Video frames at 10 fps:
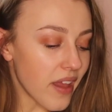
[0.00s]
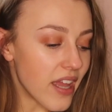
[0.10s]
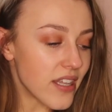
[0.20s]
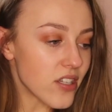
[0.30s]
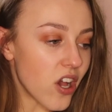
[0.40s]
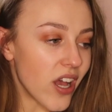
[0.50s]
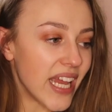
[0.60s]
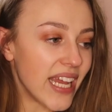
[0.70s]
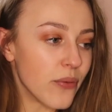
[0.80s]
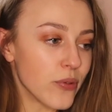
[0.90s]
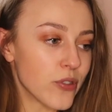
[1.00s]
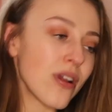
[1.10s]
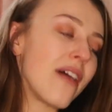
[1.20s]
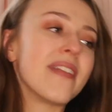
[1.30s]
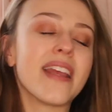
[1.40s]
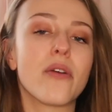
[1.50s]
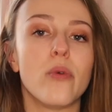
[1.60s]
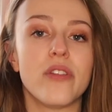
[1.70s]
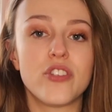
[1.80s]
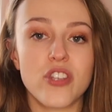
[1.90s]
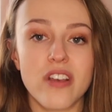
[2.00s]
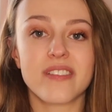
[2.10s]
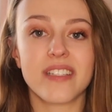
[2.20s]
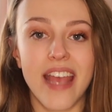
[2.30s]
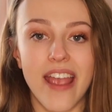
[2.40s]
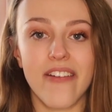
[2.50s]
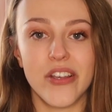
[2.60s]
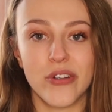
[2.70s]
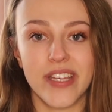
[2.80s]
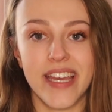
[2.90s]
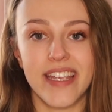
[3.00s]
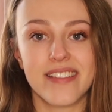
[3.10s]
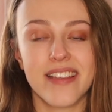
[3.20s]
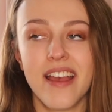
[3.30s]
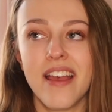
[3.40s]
And I was travelling with just a carry-on case,